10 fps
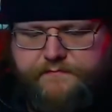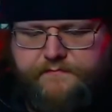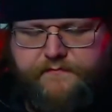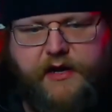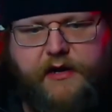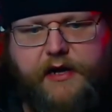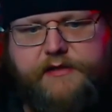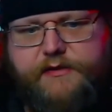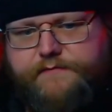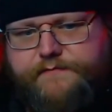Very
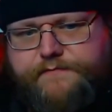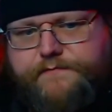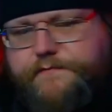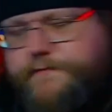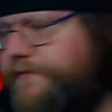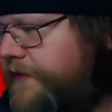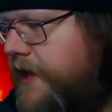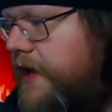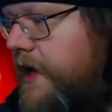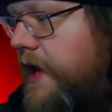nice.
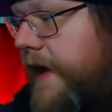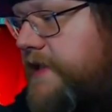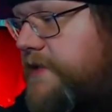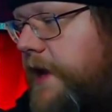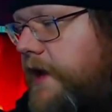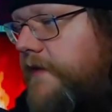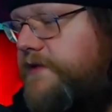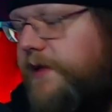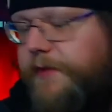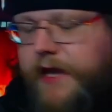And speaking of
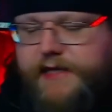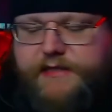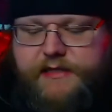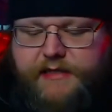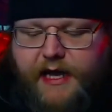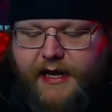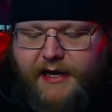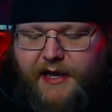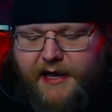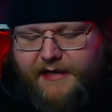slipcases, I
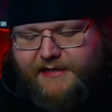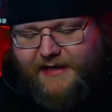got...